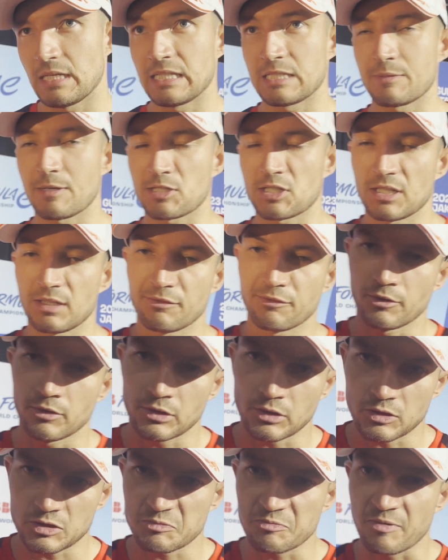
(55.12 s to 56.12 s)
especially the
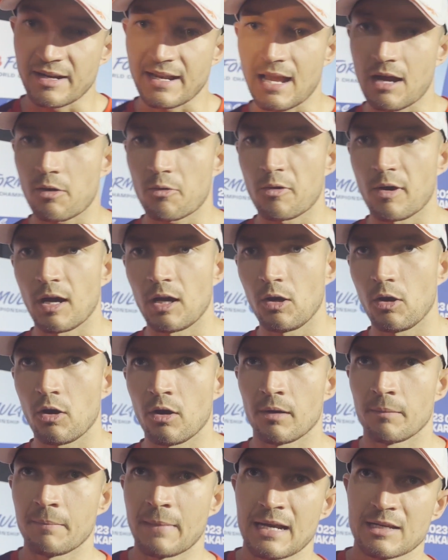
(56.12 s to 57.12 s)
front, got spread out quite a
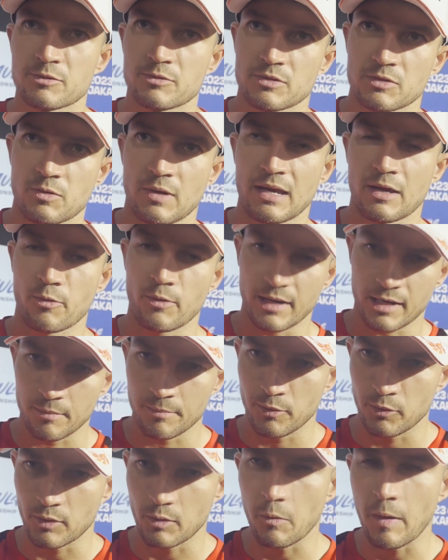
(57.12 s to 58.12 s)
lot. Max was quite quick
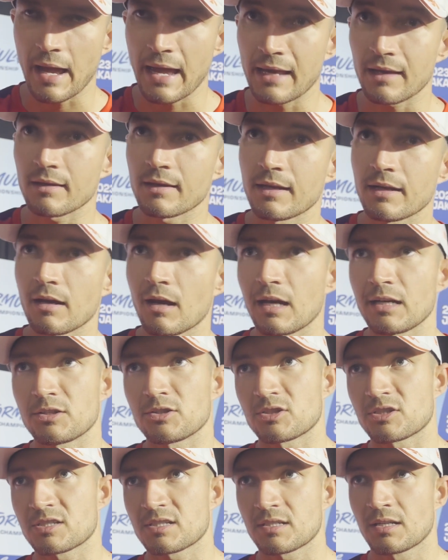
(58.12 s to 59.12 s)
and pulled away. Then I
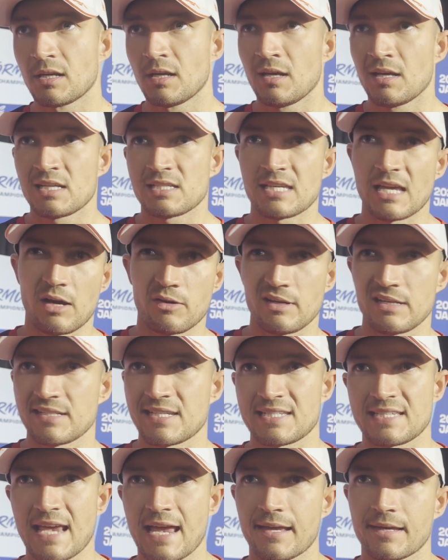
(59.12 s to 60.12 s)
just settled
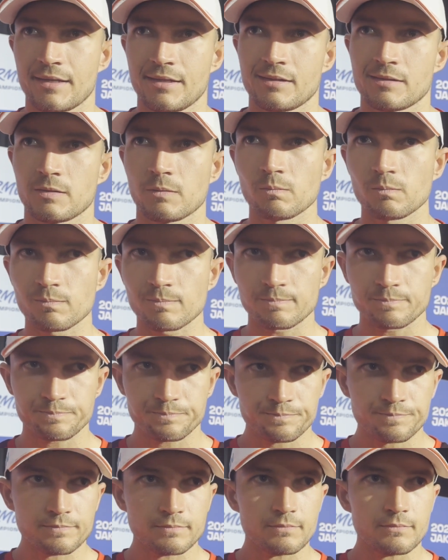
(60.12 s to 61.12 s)
into second.
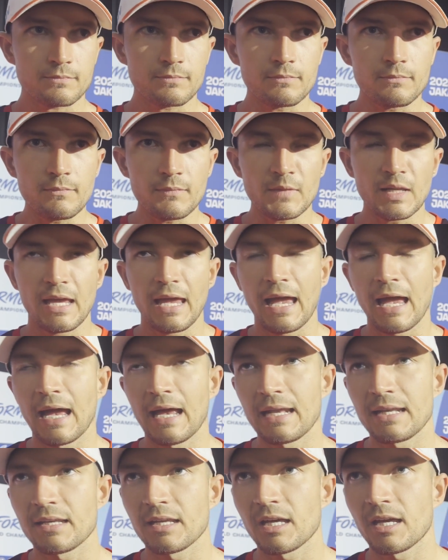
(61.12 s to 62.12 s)

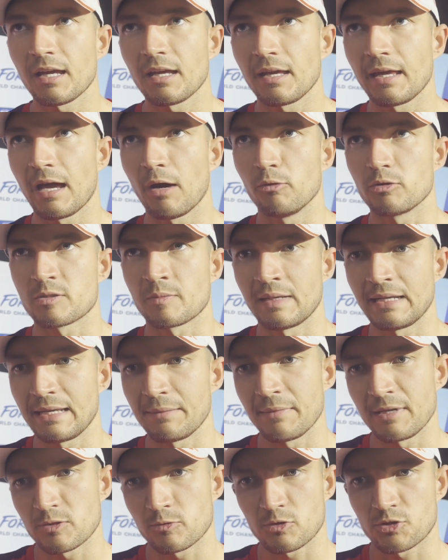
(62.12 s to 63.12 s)
And yeah, ultimately,
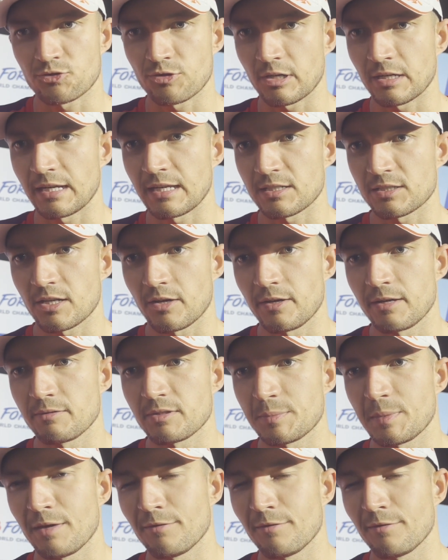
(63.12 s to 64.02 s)
Mitch was struggling, so he was